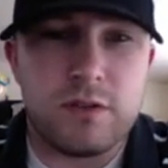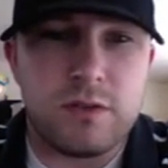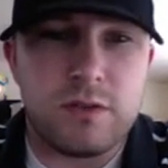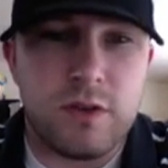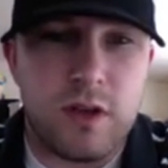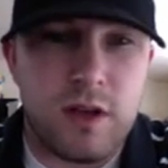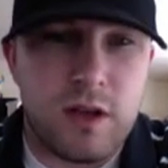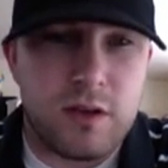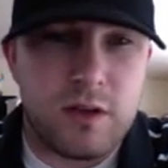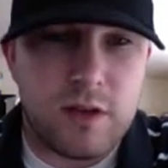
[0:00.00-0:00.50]
so
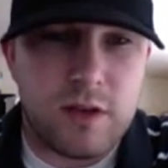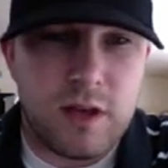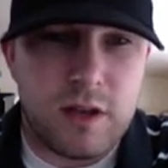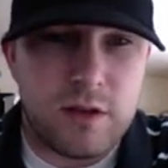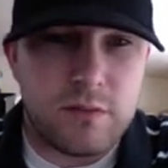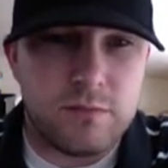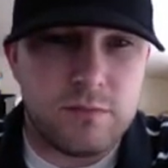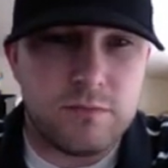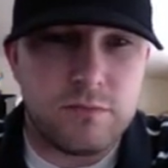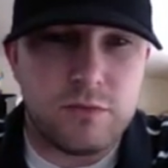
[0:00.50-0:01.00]
I'll kind
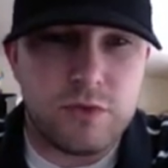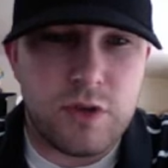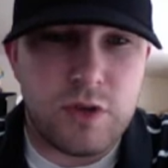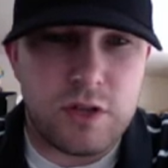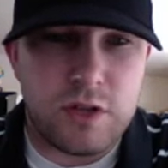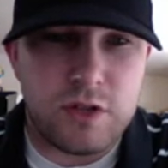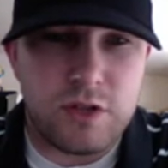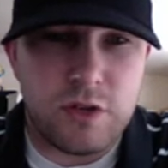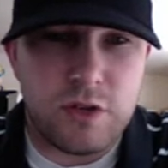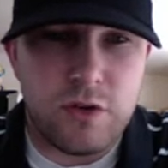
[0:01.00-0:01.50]
of try to
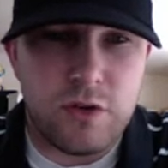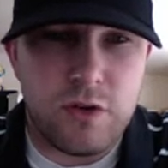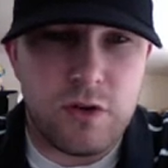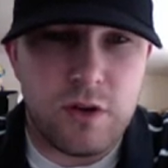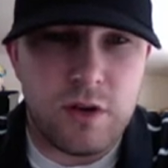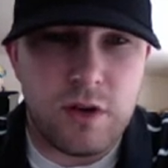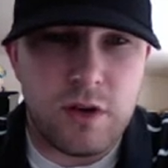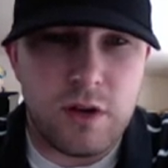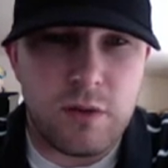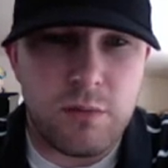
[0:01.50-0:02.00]
show you on
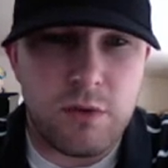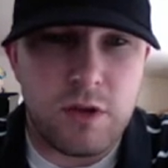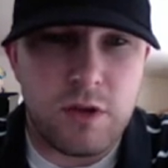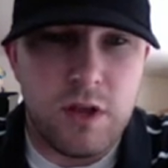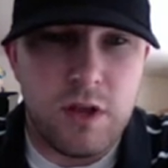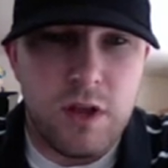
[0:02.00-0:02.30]
here, but